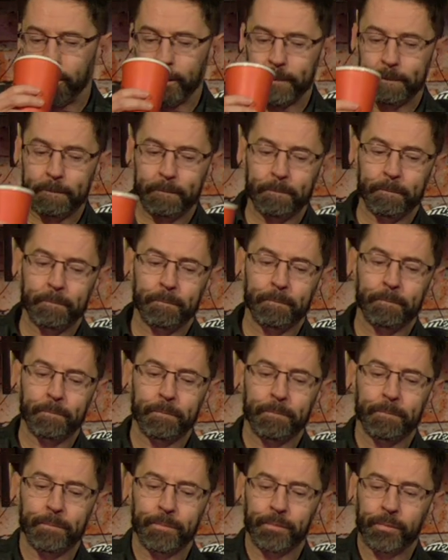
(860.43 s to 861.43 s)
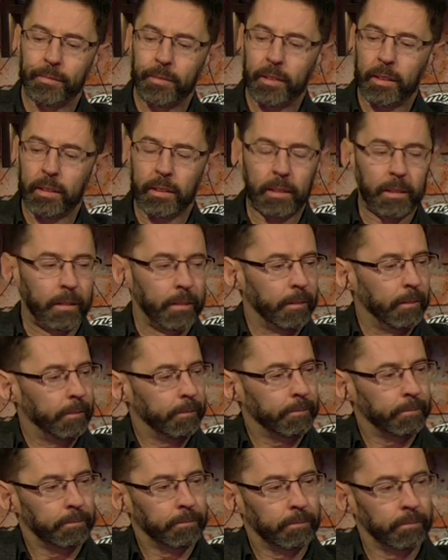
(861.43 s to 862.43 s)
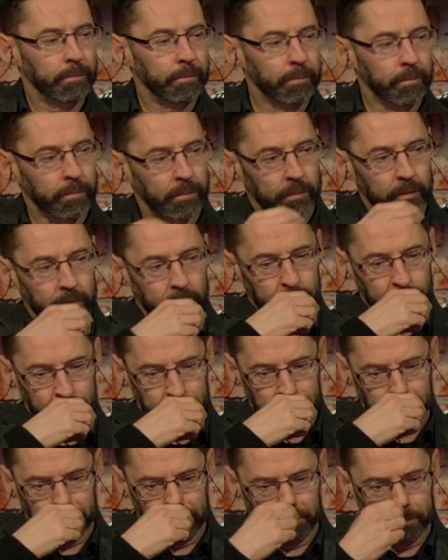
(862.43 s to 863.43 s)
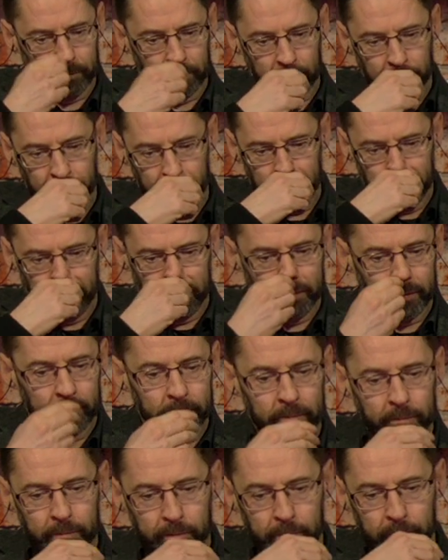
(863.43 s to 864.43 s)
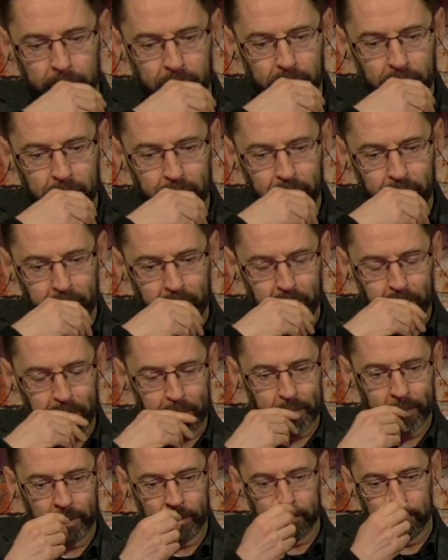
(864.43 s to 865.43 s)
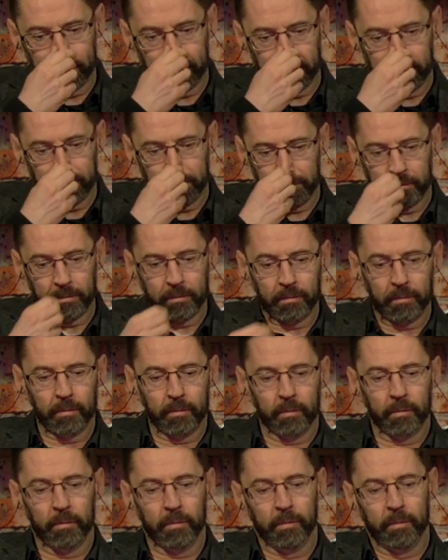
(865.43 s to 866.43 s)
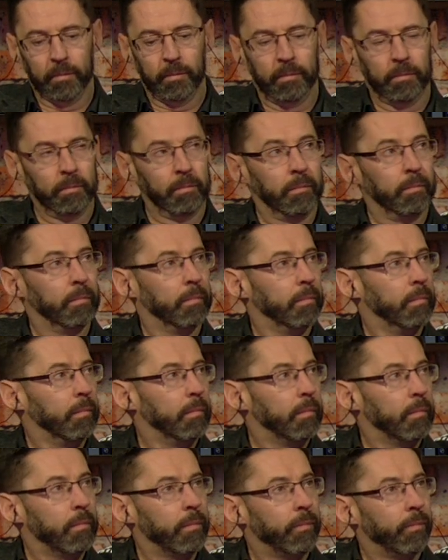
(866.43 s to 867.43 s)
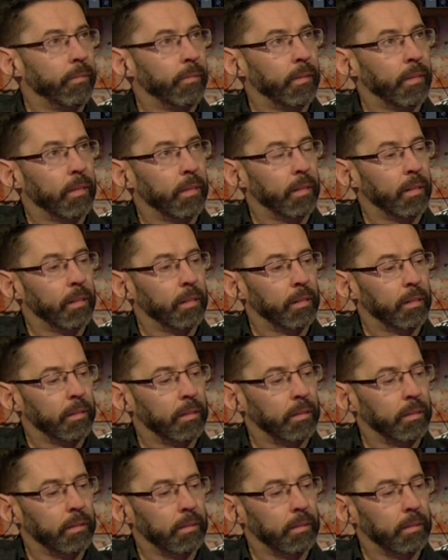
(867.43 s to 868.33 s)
No words are spoken by the person on screen.